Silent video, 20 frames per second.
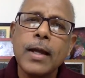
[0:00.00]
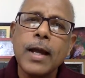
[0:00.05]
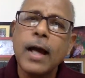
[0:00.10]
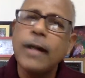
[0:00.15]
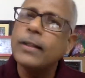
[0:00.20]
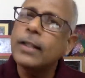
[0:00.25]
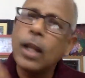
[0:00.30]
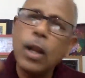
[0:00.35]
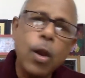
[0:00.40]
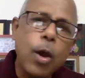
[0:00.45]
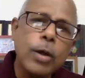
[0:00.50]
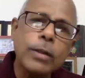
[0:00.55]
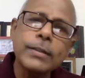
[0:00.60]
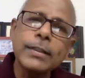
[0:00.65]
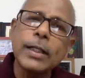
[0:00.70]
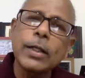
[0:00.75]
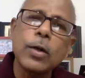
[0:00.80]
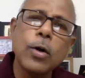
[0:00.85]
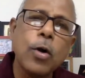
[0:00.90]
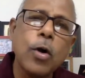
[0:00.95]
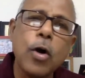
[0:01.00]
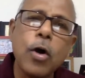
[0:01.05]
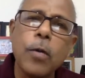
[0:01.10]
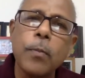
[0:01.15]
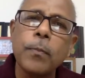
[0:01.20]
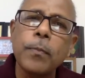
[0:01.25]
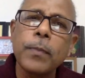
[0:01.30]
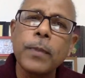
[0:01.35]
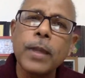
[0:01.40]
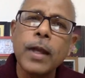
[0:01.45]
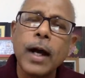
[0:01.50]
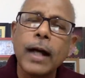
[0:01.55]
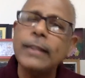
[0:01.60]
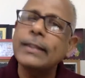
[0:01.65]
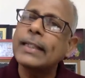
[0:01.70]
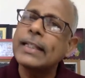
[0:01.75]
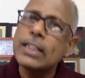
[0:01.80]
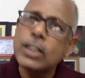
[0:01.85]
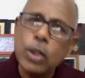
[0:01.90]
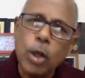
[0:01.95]
And they lost their hope
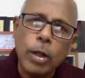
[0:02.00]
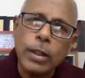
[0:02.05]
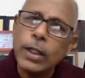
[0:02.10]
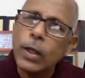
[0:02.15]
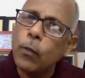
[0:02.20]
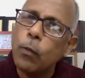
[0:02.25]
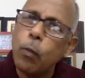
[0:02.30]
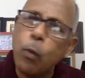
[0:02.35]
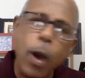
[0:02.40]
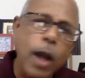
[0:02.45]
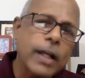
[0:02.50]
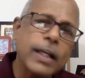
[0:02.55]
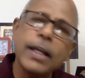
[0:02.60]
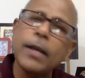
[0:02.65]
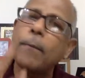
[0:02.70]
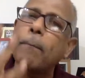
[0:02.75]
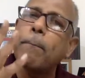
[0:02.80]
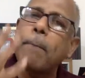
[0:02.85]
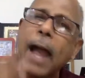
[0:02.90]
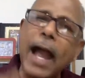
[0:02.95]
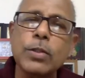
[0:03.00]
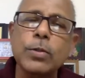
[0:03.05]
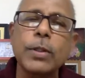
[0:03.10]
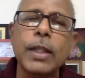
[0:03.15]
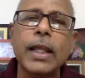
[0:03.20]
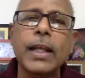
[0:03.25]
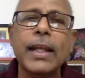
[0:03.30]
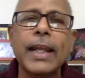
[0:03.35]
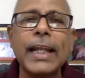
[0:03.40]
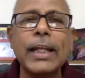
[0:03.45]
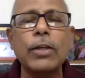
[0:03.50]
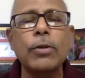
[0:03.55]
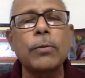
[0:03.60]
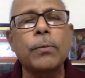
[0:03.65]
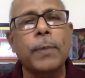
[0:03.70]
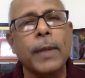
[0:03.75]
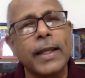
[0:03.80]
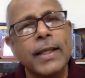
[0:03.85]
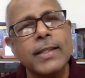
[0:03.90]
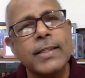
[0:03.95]
and they started walking back to their
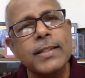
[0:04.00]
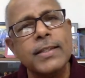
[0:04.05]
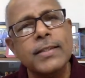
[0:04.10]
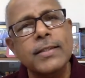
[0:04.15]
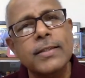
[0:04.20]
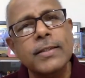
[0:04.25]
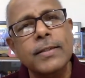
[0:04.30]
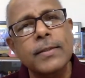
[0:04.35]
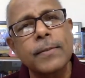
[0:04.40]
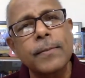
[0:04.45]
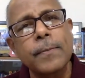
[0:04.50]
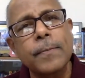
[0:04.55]
native places.